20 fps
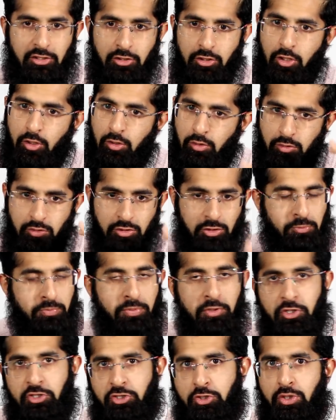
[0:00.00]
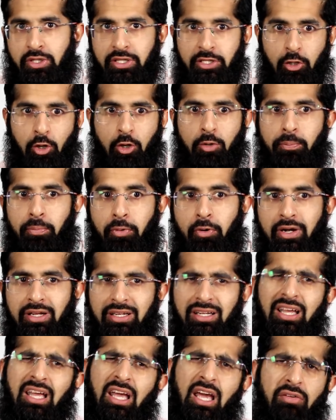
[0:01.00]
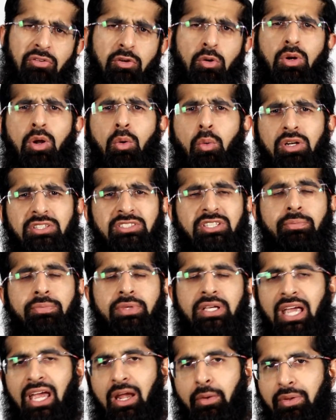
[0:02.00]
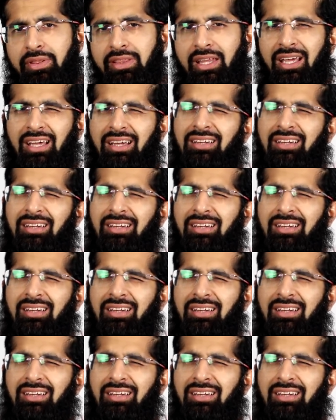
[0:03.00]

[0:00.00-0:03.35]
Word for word: you know, spiritually on point, if you want to watch something here and